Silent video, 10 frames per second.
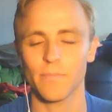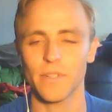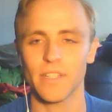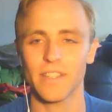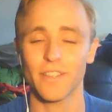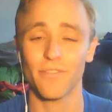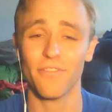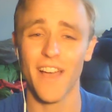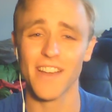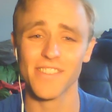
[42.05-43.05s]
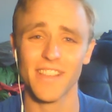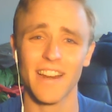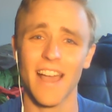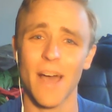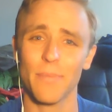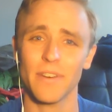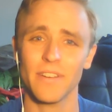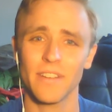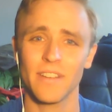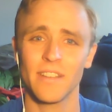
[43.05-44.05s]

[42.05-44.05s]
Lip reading: But the fashion that it happened